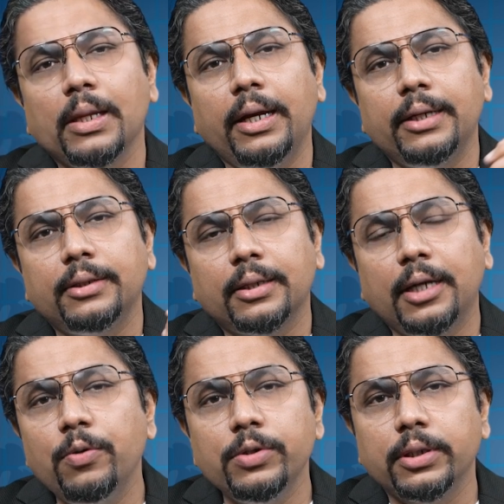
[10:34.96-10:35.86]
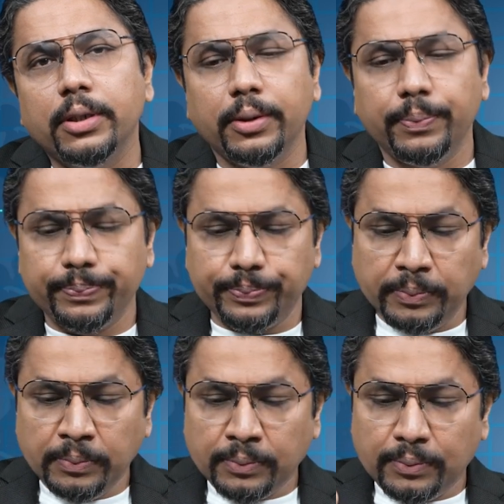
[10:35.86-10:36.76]
At the counter,
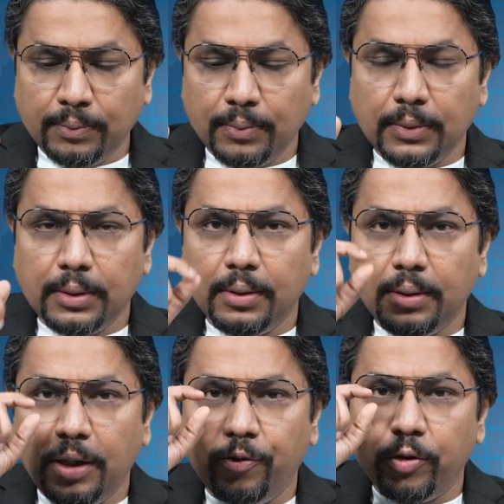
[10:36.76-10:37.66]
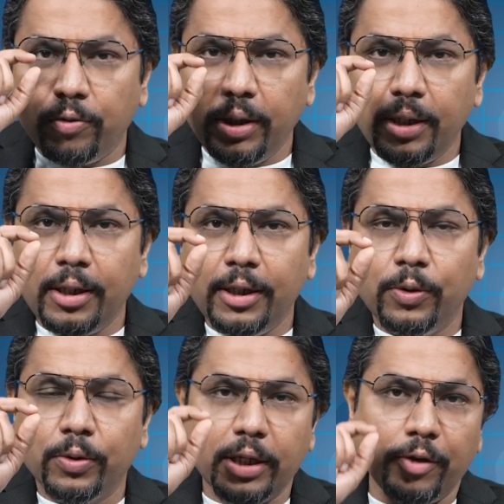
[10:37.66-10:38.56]
if you really
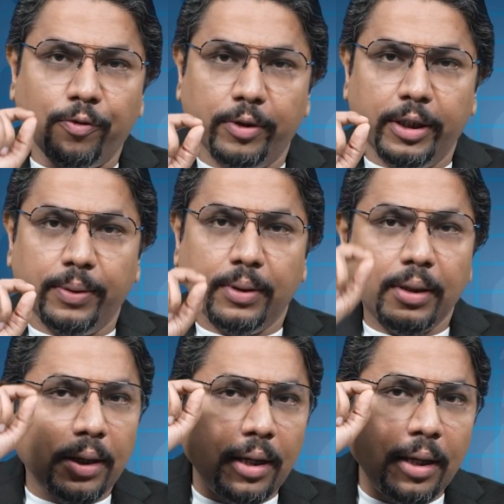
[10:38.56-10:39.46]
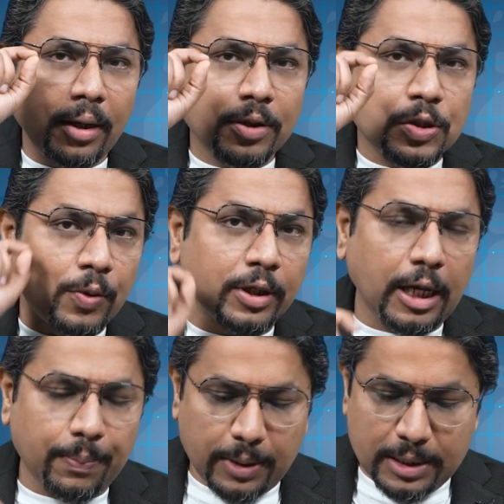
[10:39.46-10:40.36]
look carefully, here is what
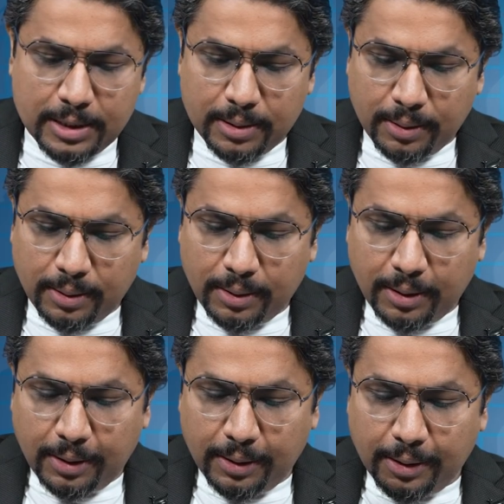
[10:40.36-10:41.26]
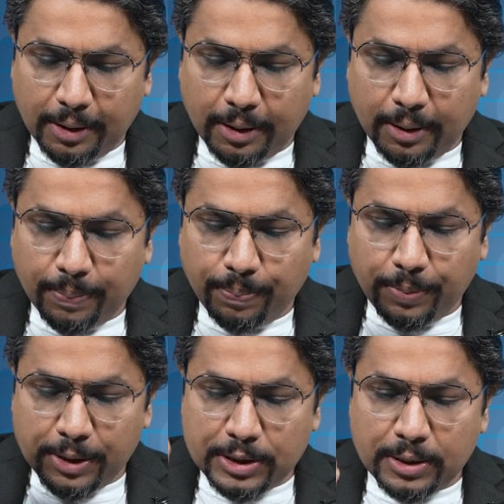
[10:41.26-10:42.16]
happens. The
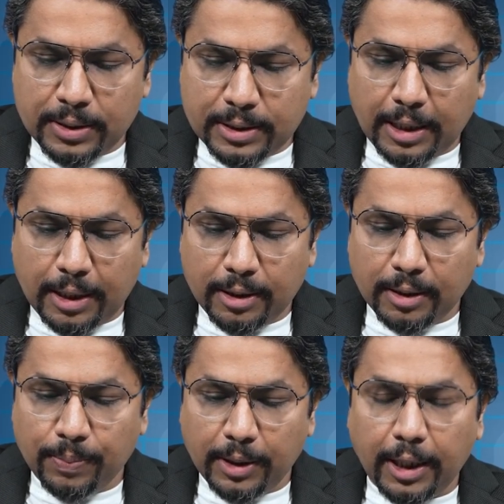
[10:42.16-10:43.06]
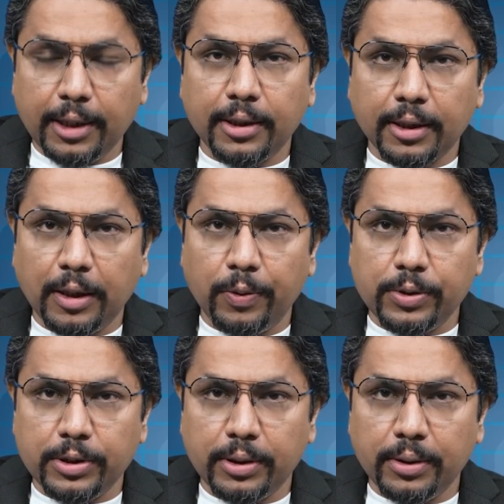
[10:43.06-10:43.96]
person standing behind the
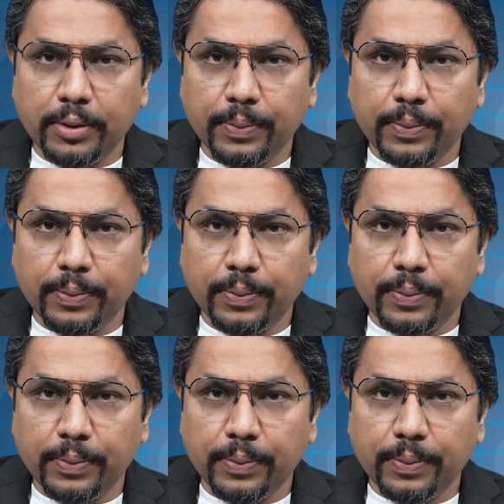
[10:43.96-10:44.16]
counter